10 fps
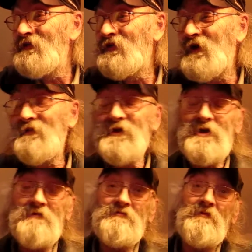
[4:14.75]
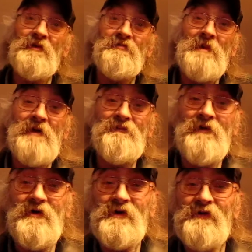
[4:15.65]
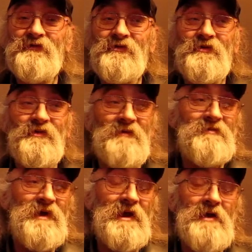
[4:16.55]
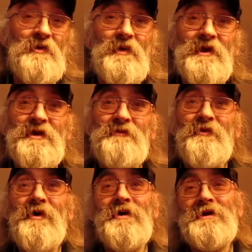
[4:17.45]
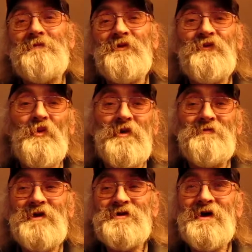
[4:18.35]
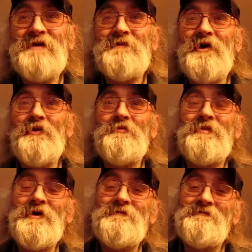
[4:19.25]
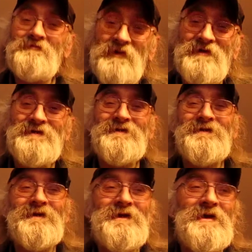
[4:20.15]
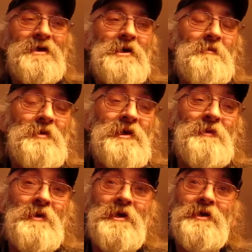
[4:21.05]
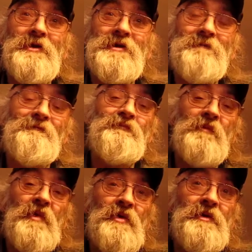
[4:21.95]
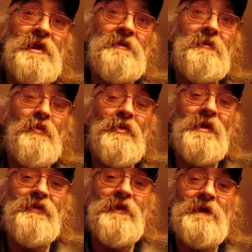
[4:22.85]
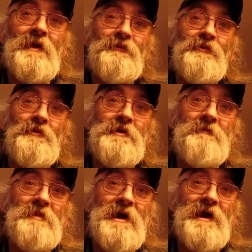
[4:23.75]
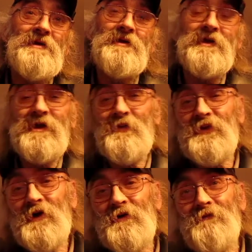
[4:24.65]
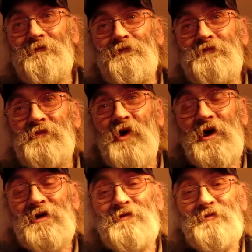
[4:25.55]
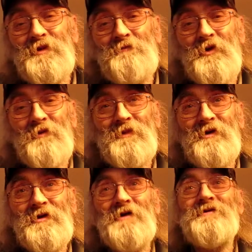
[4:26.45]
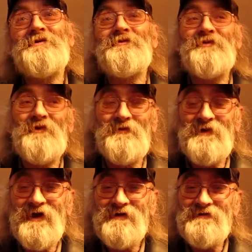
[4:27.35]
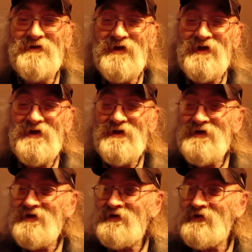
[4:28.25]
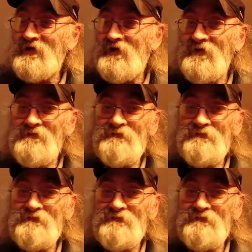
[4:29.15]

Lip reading: So, I mean, it's my fault I screwed up, man. I know what I did wrong, and I'm just waiting my time out, but but anyway, you didn't really think I was going to get by today without talking a little bit more about gun control, man. You know?